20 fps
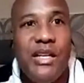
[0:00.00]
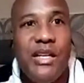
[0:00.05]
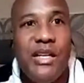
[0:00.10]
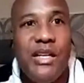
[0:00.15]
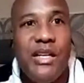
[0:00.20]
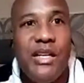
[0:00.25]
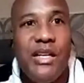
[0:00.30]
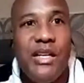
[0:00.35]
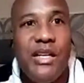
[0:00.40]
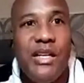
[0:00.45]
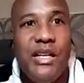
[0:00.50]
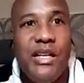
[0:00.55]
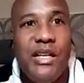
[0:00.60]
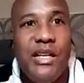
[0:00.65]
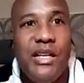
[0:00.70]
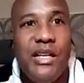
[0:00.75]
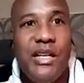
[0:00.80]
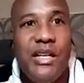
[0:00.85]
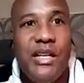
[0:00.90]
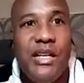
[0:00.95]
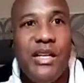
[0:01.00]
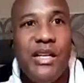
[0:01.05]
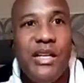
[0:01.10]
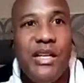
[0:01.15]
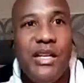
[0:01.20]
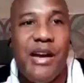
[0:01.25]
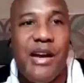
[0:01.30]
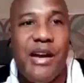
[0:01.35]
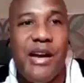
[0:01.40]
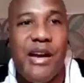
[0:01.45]
the
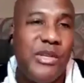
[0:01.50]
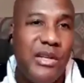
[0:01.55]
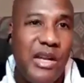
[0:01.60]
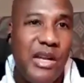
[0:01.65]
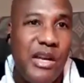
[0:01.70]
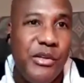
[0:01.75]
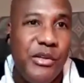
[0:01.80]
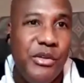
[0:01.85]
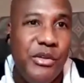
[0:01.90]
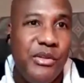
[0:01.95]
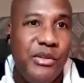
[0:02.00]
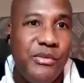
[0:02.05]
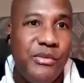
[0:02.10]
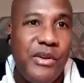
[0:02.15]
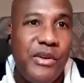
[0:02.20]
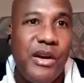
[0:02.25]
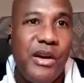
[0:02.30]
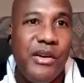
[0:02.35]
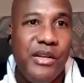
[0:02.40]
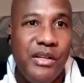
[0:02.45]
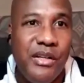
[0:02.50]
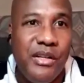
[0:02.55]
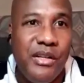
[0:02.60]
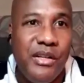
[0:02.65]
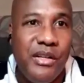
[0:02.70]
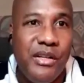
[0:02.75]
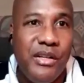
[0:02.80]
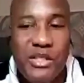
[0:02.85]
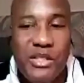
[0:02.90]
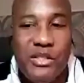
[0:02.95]
IRS would allow you the foreign earned
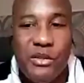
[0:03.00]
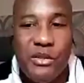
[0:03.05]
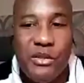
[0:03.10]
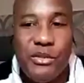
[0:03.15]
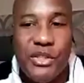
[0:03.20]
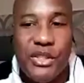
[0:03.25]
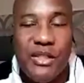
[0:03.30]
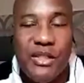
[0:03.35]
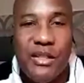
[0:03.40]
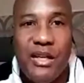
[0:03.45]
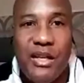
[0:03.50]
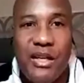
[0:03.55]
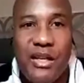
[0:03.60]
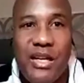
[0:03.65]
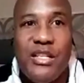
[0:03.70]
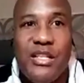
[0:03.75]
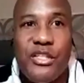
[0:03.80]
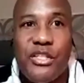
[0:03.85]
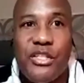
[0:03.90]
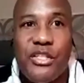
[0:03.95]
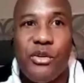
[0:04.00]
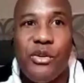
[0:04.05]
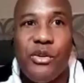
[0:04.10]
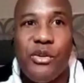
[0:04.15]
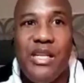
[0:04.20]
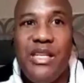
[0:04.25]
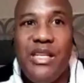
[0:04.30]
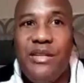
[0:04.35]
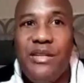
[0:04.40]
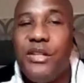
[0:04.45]
income exclusion.
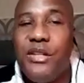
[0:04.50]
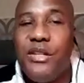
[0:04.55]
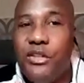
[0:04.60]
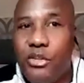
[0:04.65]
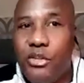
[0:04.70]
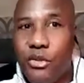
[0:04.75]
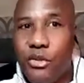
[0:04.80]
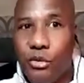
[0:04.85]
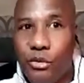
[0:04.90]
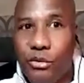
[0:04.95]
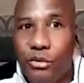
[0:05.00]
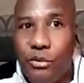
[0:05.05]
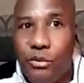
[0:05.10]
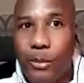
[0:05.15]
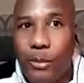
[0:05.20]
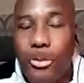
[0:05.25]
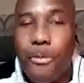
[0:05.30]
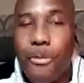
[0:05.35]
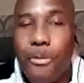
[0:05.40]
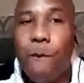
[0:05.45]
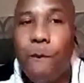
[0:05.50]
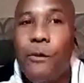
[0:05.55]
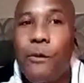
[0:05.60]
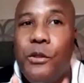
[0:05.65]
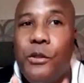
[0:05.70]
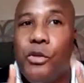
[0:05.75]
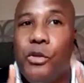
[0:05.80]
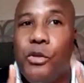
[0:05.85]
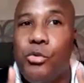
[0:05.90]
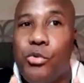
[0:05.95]
So even though
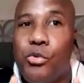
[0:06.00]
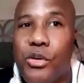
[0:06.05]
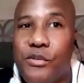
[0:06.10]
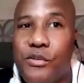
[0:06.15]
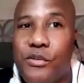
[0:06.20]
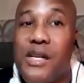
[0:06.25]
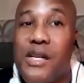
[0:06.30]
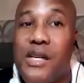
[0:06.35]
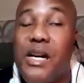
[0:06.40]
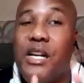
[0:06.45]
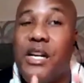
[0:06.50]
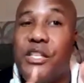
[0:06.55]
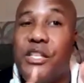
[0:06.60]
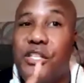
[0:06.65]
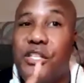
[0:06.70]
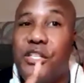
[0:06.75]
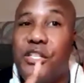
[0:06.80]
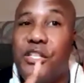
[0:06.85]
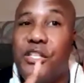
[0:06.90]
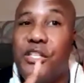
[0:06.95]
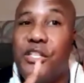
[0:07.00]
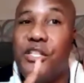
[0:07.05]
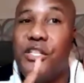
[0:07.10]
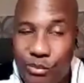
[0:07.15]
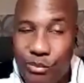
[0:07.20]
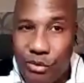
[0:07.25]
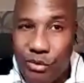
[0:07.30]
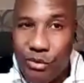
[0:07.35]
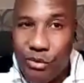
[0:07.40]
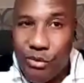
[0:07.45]
you work for a US
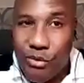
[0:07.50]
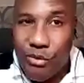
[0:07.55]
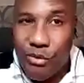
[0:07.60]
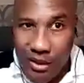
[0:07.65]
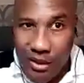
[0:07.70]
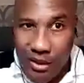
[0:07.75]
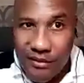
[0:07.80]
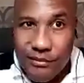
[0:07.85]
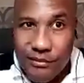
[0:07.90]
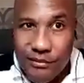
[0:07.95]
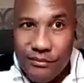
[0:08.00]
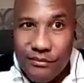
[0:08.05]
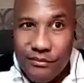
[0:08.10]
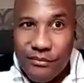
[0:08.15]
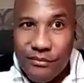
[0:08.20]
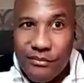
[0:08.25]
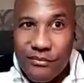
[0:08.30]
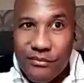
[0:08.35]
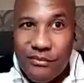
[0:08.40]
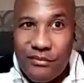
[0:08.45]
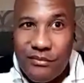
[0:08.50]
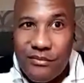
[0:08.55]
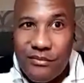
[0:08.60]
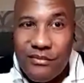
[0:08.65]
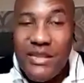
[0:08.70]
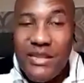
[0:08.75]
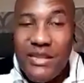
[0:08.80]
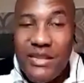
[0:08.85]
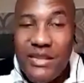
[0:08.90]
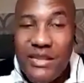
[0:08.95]
employer,
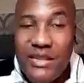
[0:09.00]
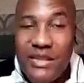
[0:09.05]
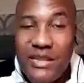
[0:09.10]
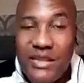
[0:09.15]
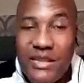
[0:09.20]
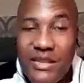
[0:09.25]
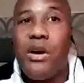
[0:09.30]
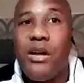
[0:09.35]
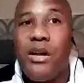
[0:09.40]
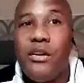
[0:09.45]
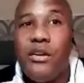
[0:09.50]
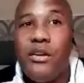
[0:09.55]
if you are